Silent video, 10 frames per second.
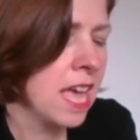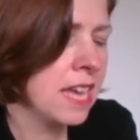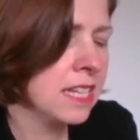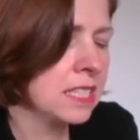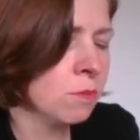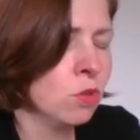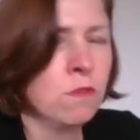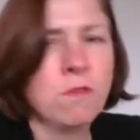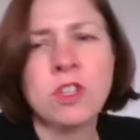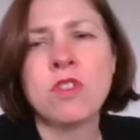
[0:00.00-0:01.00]
and it's
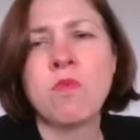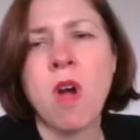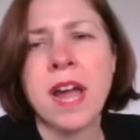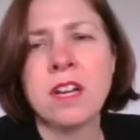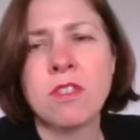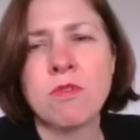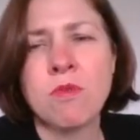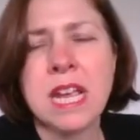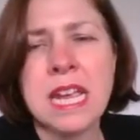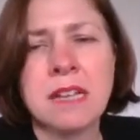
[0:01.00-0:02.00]
moved to the right
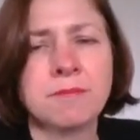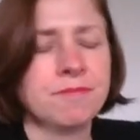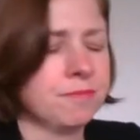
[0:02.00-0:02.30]
3.